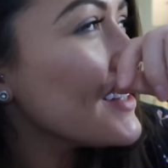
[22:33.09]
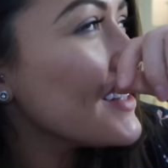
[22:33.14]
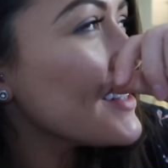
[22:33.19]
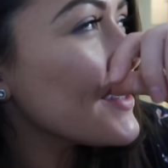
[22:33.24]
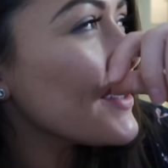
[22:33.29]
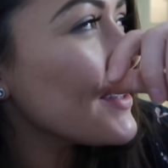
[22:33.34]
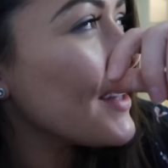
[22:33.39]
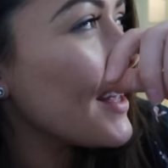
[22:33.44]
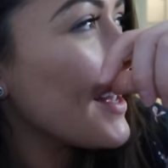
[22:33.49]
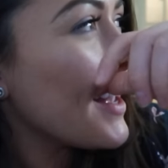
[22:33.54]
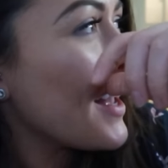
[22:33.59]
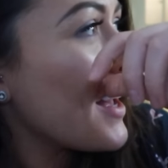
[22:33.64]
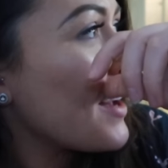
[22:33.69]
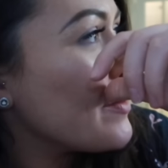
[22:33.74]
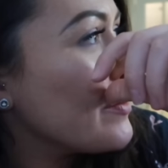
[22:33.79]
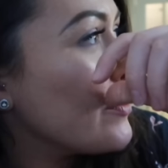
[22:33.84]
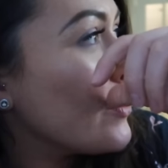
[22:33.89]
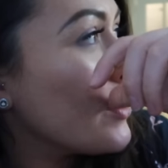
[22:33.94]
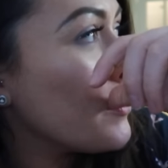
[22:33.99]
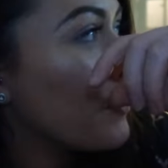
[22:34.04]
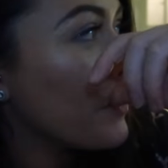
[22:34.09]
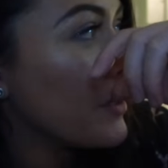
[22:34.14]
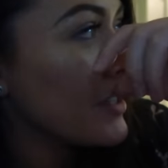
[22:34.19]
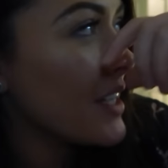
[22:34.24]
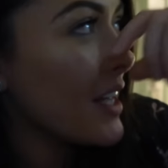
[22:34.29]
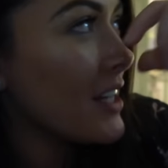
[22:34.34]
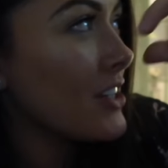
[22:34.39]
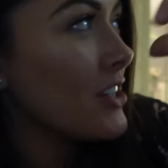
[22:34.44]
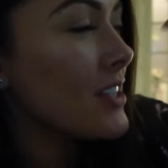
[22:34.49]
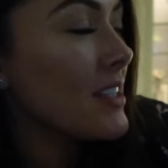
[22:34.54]
So yeah, I'm going to watch
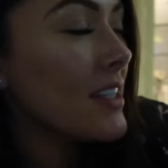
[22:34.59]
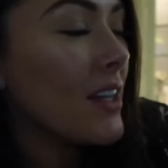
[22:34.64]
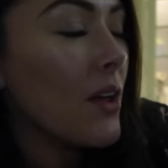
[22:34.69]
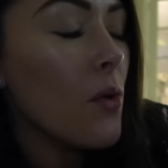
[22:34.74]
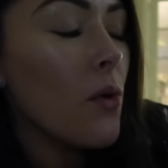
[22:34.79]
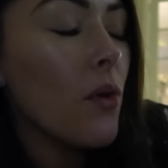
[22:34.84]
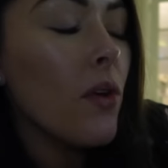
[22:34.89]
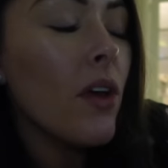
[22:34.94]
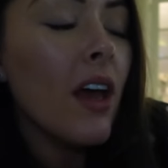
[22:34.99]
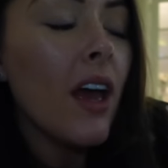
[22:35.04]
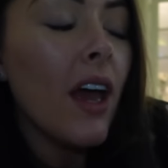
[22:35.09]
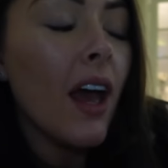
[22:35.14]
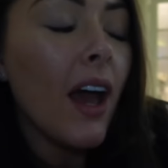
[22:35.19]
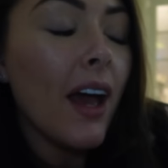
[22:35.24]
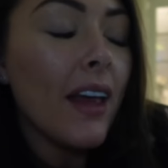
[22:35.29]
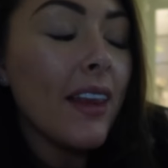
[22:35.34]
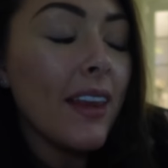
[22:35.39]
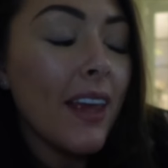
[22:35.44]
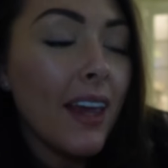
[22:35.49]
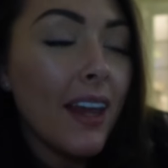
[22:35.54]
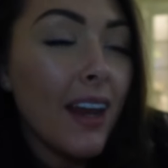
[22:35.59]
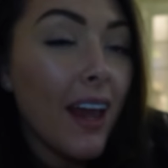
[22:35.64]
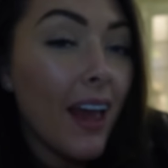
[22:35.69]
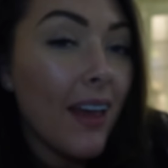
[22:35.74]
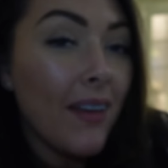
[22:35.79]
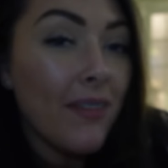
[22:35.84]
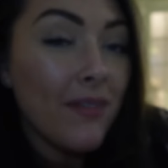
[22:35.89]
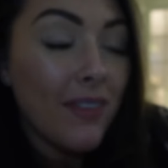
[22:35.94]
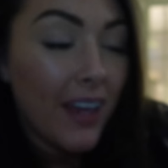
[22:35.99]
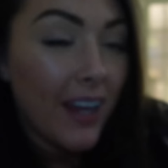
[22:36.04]
that just now and then I
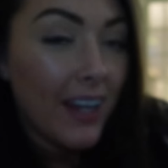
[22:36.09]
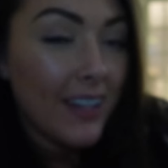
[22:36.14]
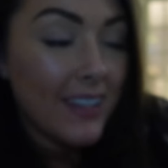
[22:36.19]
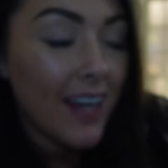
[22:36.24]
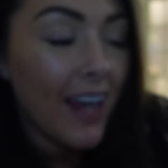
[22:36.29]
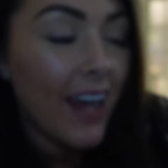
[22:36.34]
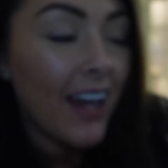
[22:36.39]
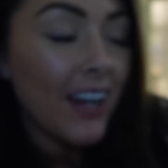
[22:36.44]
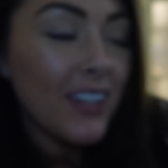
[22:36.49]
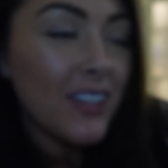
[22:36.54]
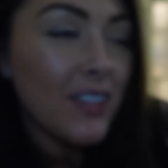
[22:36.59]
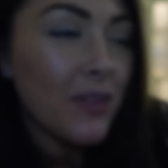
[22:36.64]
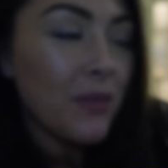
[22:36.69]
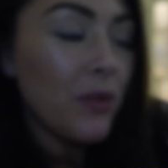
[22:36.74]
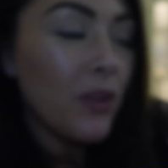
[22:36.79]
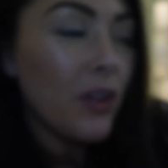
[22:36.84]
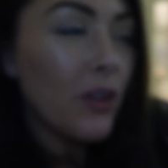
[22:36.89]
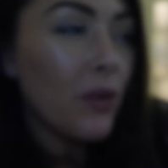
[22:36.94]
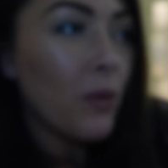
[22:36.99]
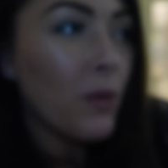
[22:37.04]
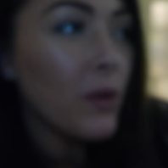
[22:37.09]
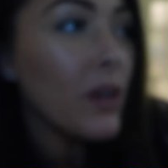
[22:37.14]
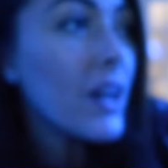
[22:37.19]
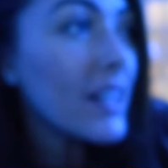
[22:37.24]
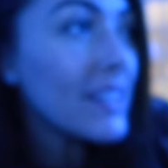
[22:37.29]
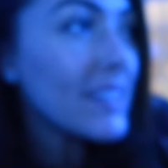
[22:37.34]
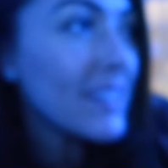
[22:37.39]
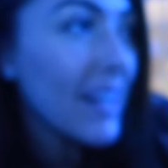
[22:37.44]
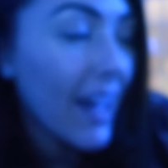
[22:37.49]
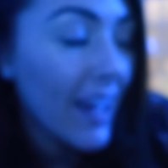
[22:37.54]
am very tired so I'm going to go and
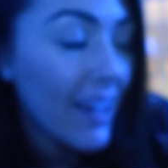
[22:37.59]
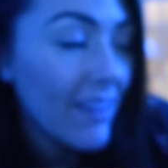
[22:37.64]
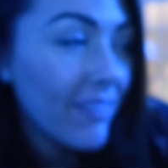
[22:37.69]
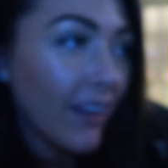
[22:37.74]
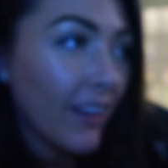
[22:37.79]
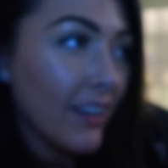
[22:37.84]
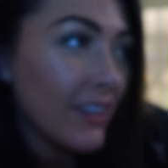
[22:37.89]
dive